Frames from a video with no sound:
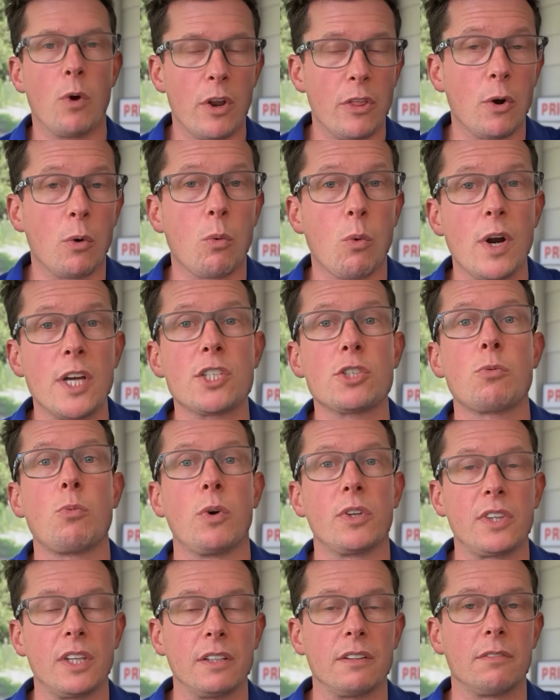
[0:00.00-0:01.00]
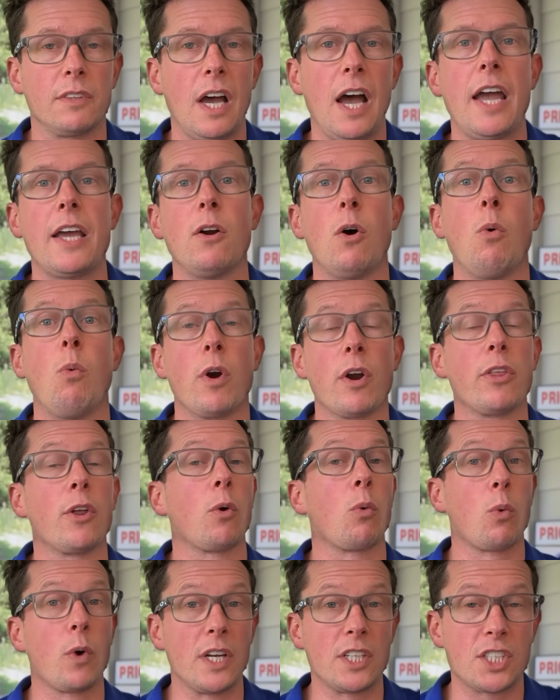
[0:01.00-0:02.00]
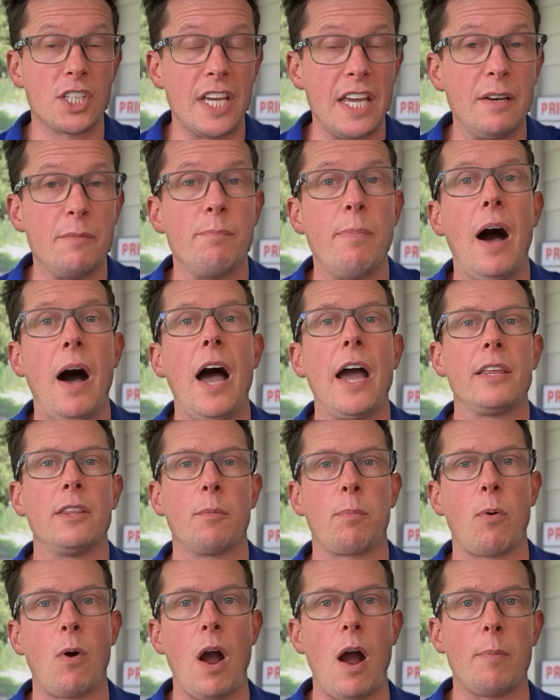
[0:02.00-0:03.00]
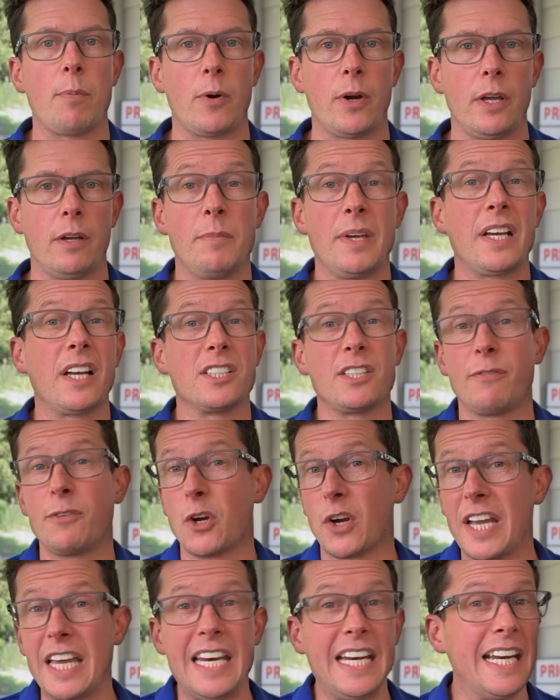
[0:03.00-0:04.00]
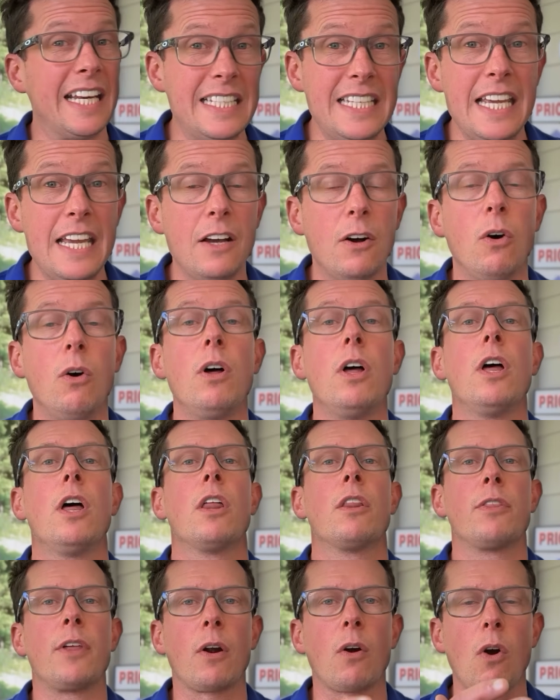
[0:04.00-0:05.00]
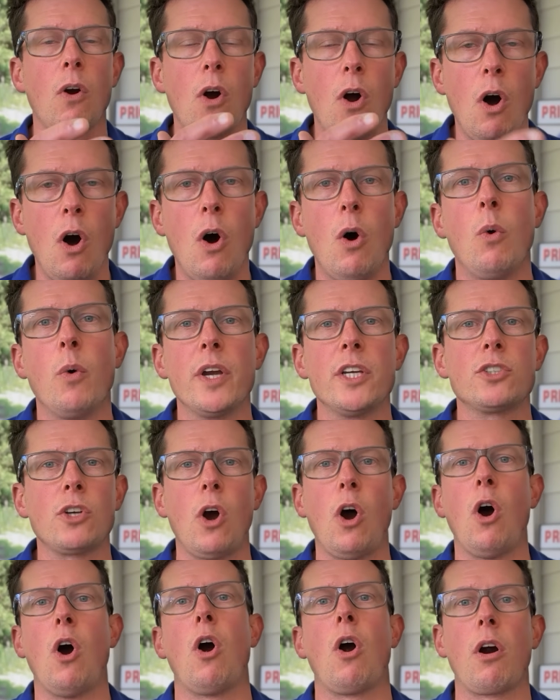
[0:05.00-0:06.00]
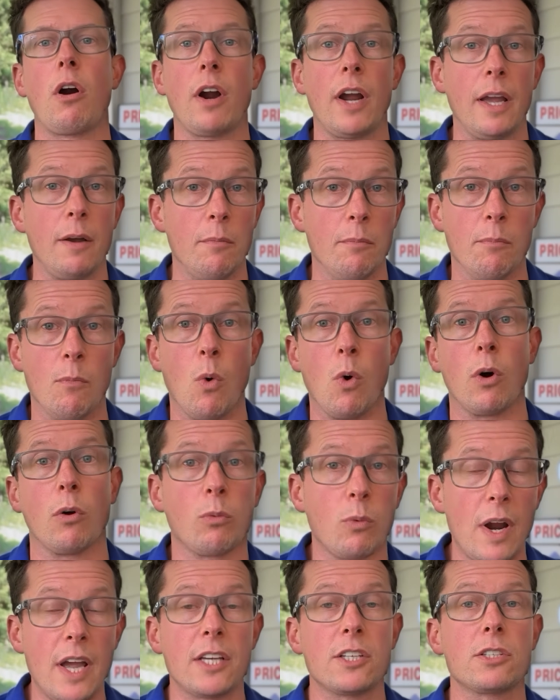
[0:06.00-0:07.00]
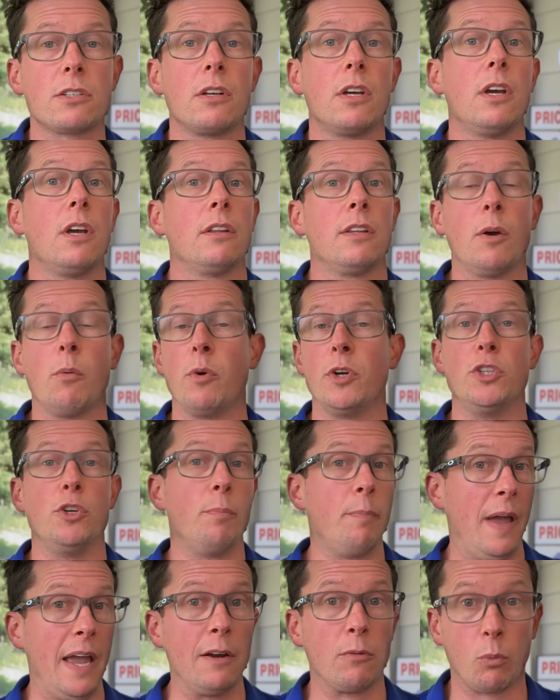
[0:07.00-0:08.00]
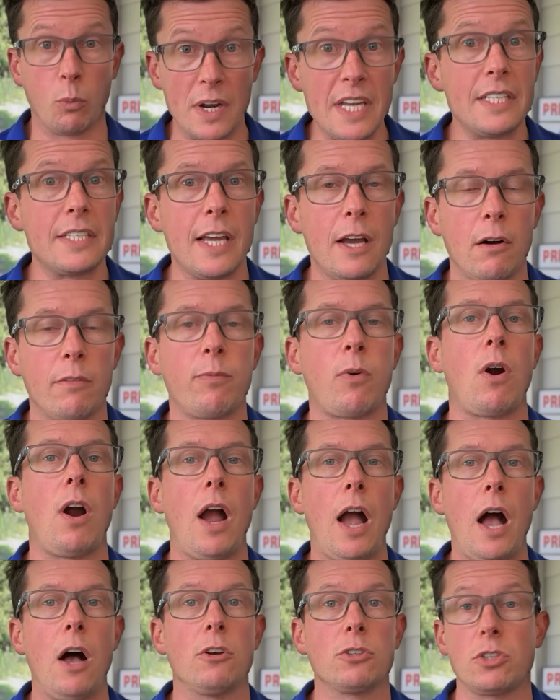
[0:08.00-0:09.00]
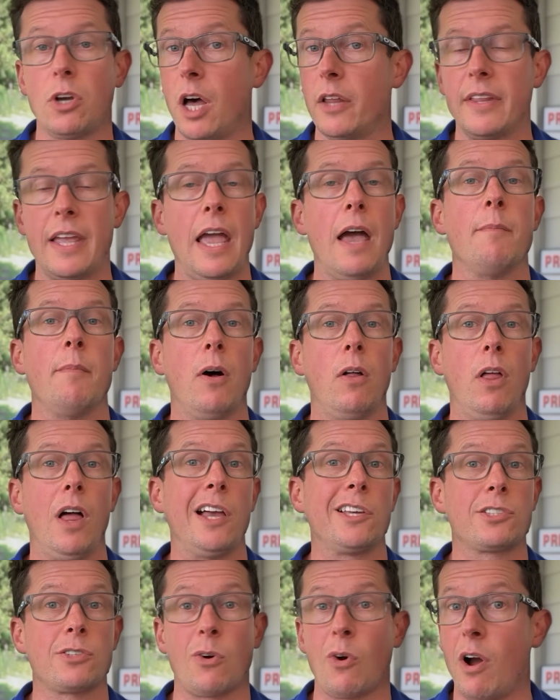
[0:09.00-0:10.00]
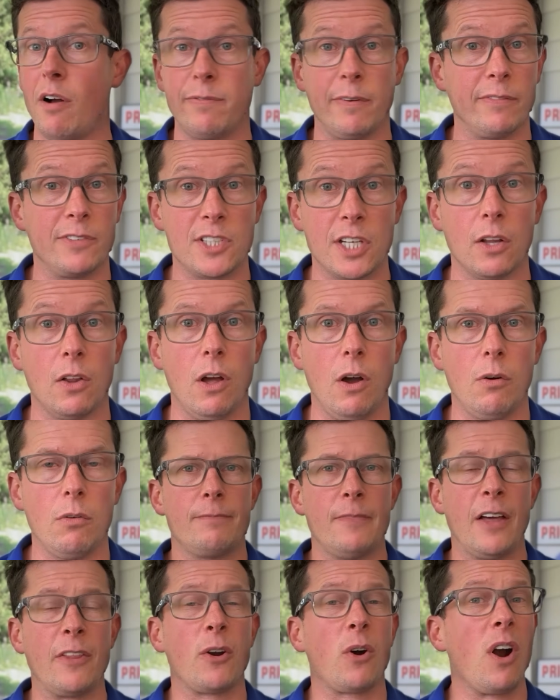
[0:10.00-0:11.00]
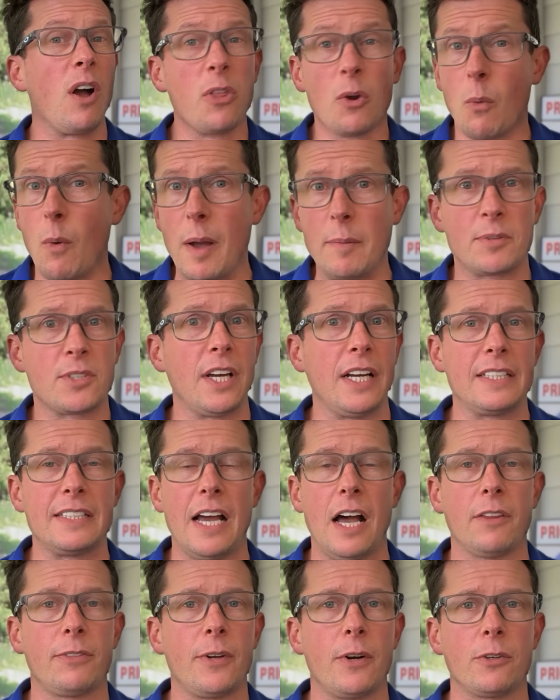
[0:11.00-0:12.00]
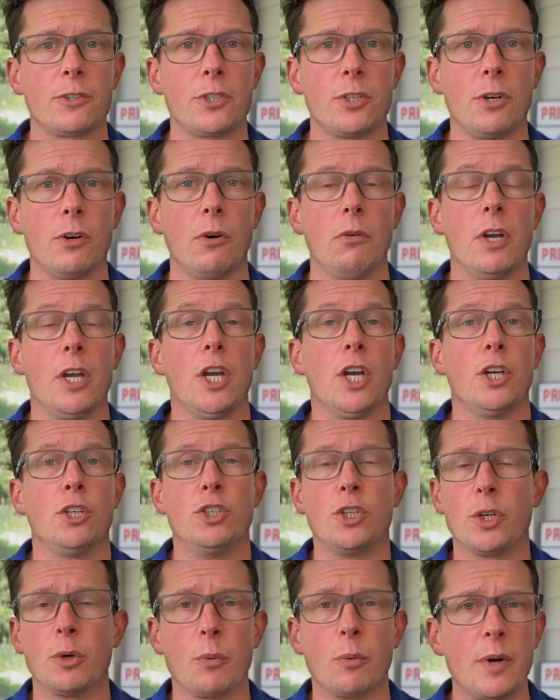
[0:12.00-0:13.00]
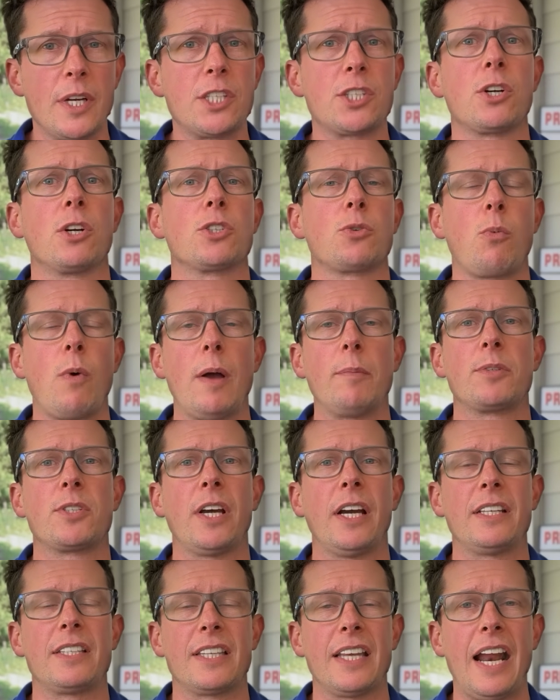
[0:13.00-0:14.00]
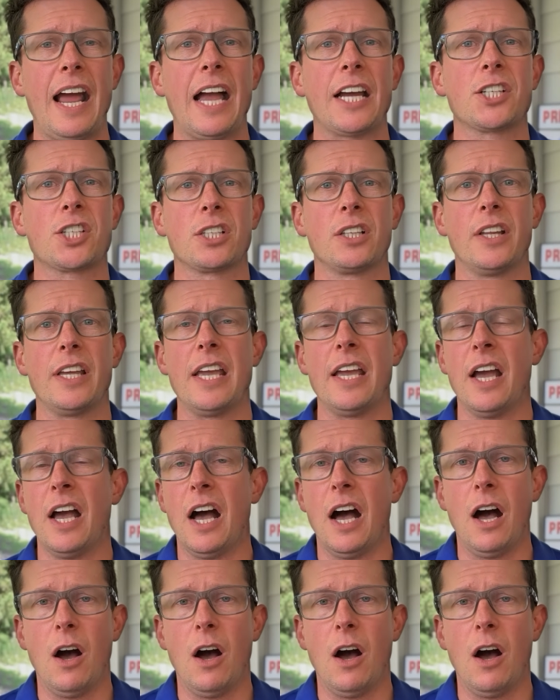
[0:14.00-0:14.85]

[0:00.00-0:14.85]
What are the risks with the title? What are the risks in buying the property? Because if you're getting a deal, there always are more risks than when you pay retail for a house on the MLS or off of Zillow. Now, there are other websites out there too. You can research websites that actually